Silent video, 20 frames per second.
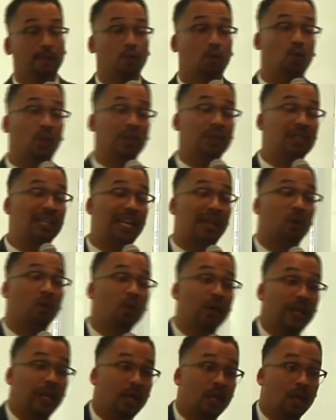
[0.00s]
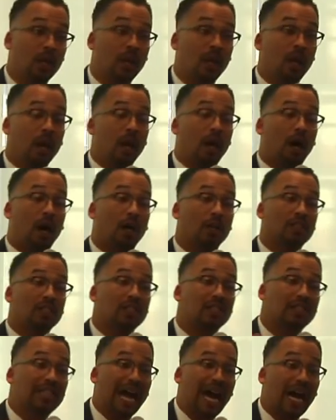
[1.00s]
the ones that are winning are
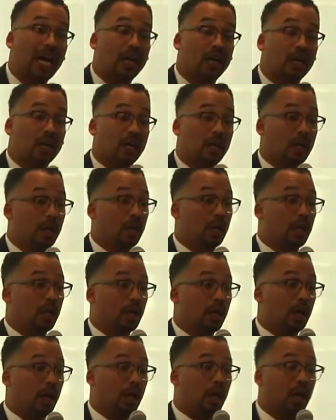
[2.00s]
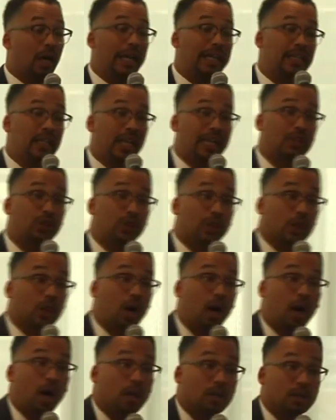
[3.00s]
stock electric
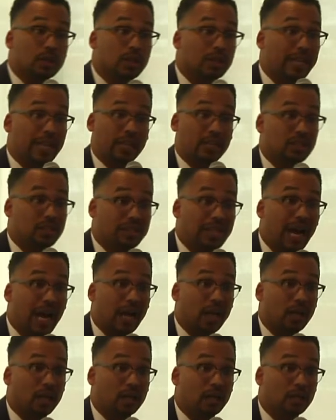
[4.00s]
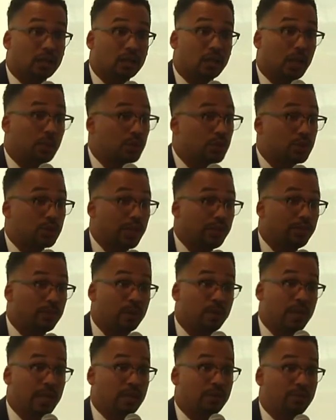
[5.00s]
cars that are stock, coming straight from
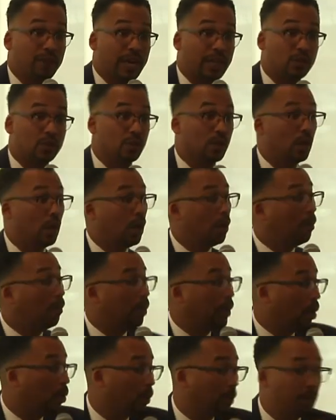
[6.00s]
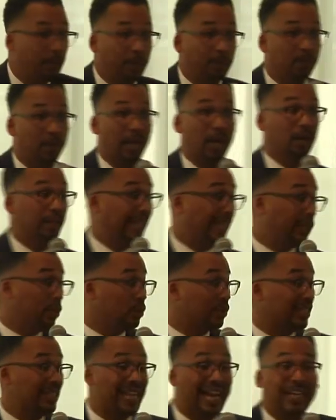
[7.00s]
the manufacturer, blowing people out. They're
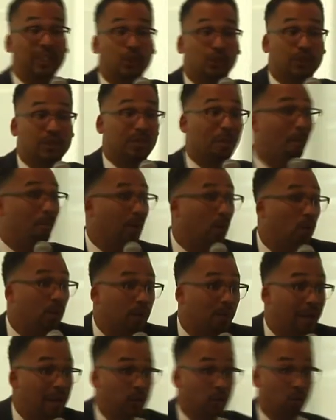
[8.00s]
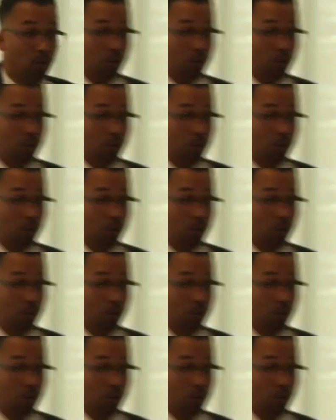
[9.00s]
using nitrous, blowing them out the